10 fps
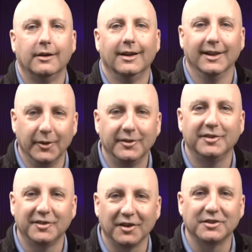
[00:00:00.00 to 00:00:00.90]
Hello,
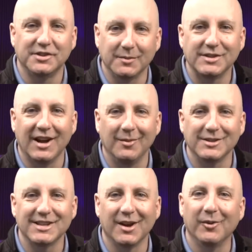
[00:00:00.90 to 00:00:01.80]
this is Dr. Jim
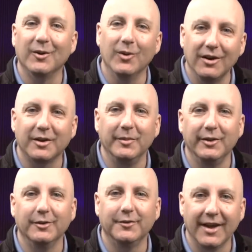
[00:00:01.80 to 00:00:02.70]
Thomas, and I want to welcome
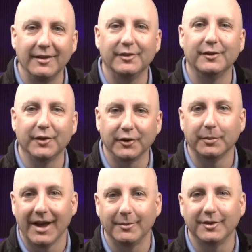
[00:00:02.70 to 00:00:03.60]
you to Fayetteville
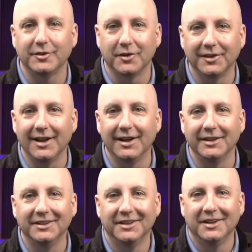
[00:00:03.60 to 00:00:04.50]
First Baptist Online.